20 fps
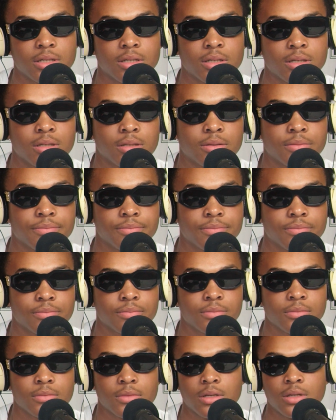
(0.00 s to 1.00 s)
um, I mean,
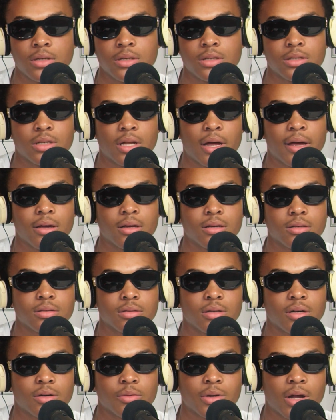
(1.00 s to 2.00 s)
like
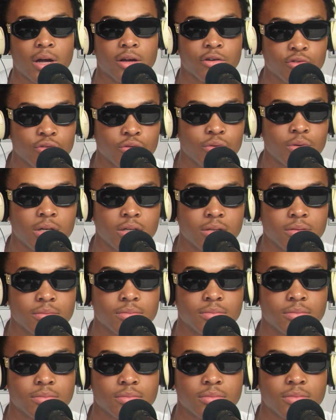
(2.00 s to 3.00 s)
when I grew up,
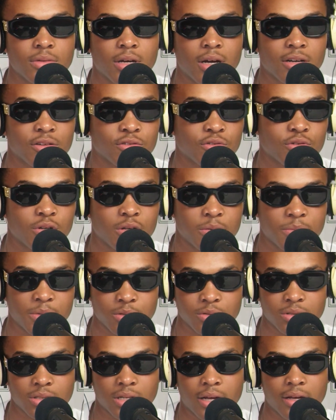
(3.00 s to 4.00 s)
I grew up. It
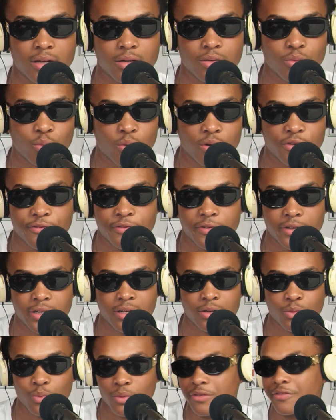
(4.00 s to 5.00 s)
was like one foot
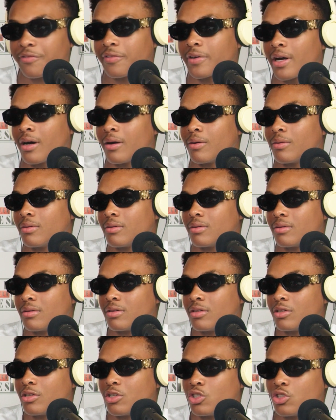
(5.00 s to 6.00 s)
in, one foot out.
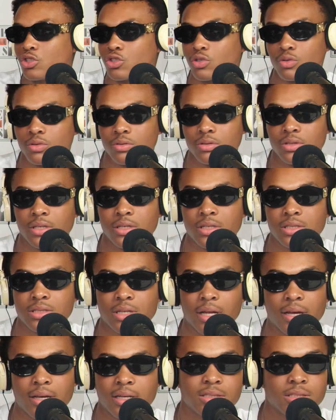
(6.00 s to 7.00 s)
So then it's
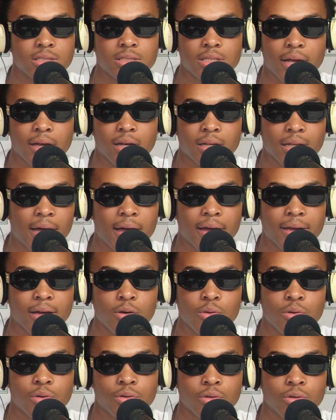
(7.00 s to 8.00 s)
like it's just like a lot
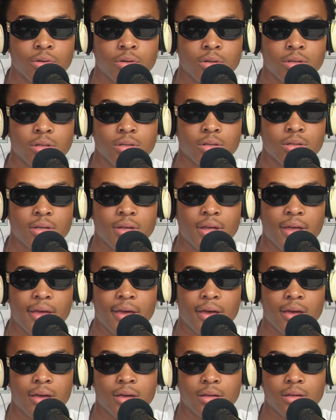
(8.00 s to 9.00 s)
going on,
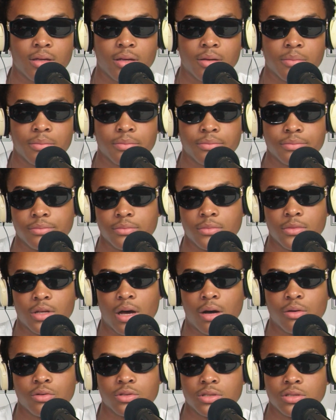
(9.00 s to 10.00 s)
and and
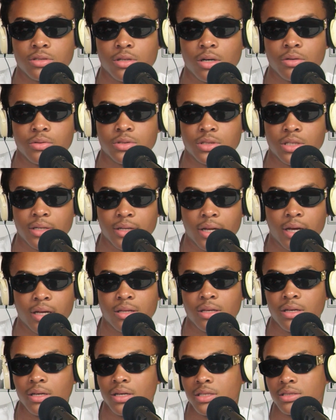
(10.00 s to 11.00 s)
I was just always
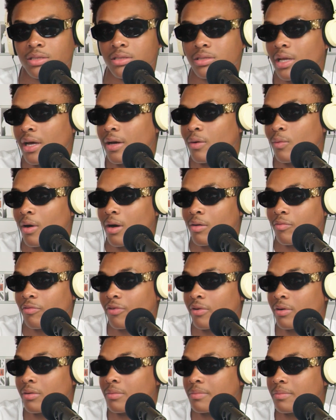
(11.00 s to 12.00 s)
connected because it's like where I'm
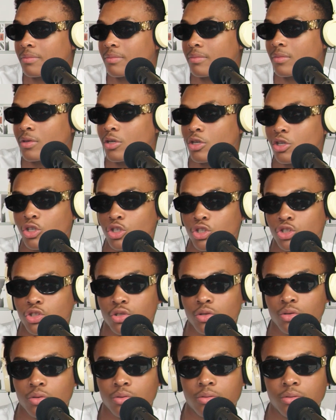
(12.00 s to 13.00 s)
from.
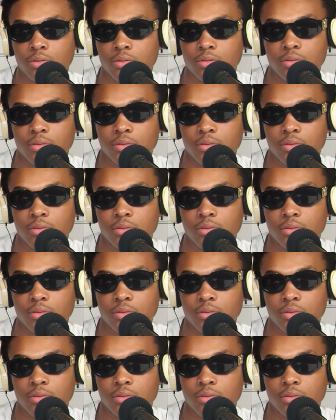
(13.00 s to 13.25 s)
So